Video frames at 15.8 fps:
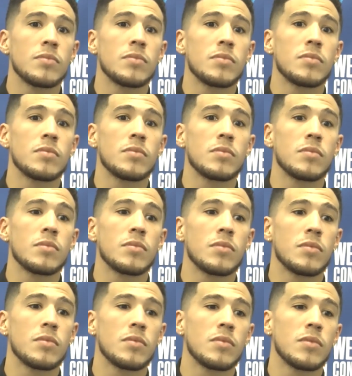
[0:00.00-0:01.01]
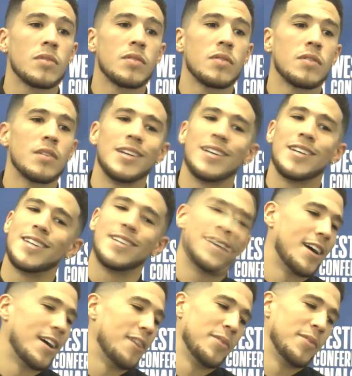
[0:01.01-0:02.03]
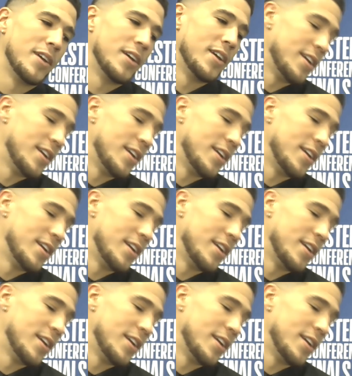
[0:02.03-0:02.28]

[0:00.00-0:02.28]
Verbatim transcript: triple-double? No, man.